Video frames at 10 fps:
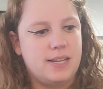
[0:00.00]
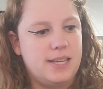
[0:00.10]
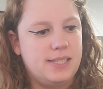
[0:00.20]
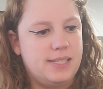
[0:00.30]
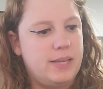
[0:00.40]

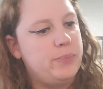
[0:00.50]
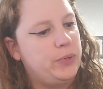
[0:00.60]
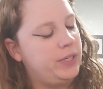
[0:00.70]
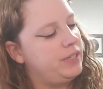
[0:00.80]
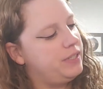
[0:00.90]
DC
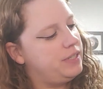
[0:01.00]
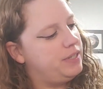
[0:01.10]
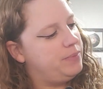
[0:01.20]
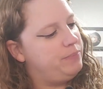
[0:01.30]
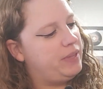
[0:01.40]

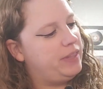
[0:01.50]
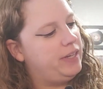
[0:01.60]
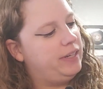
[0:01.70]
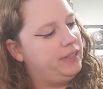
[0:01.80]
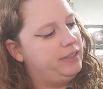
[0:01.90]
books, but
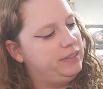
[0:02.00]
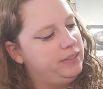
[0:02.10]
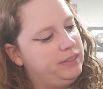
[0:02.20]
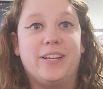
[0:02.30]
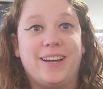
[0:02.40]
they're
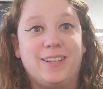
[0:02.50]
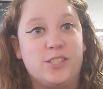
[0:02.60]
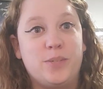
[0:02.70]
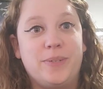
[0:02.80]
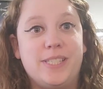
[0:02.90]

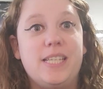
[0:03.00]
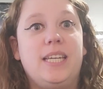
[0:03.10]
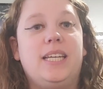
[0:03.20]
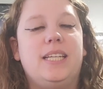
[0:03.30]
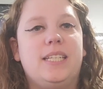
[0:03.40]

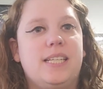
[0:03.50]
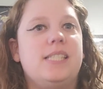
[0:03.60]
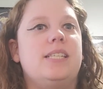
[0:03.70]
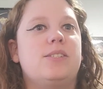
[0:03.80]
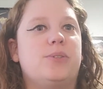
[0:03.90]
LGBT
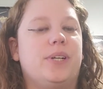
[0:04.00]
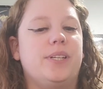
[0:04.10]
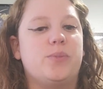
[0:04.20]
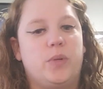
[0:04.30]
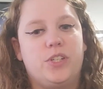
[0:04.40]
DC
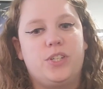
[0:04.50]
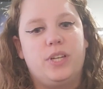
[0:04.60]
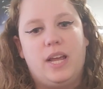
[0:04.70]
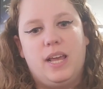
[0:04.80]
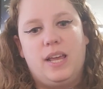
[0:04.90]
stories,
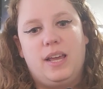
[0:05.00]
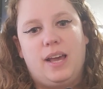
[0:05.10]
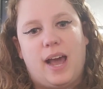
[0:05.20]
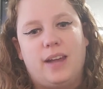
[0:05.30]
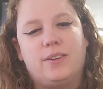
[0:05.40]
which
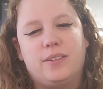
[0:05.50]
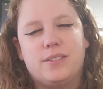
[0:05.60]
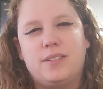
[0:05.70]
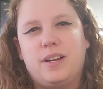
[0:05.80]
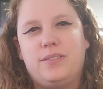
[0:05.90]
I know
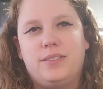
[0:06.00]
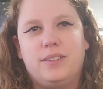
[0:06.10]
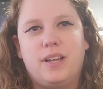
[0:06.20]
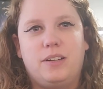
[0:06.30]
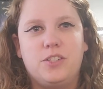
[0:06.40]
there's a lot of
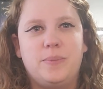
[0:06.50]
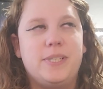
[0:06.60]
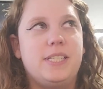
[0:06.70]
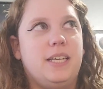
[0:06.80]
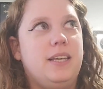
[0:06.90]

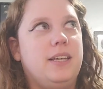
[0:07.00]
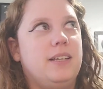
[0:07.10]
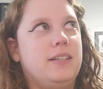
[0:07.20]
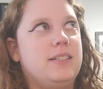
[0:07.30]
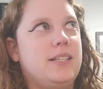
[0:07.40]

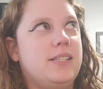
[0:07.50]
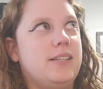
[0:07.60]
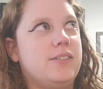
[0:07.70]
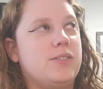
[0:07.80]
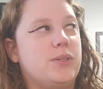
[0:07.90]
LGBT
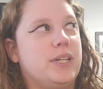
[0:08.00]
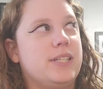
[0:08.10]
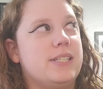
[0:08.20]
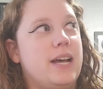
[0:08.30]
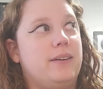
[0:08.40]
DC
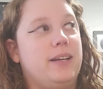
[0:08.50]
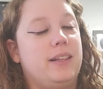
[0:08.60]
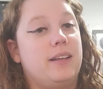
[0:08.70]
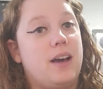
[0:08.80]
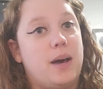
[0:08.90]
stories now
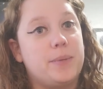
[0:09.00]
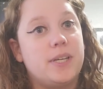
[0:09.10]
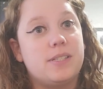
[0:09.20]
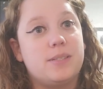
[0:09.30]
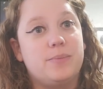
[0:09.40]
in the
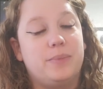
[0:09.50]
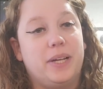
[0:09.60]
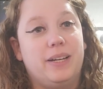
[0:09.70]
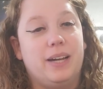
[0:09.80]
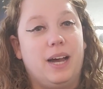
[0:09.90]
comics,
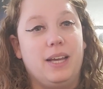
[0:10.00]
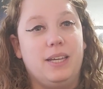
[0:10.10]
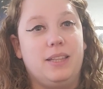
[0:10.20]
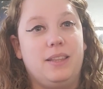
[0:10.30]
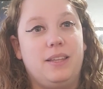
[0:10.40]
but not
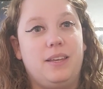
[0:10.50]
in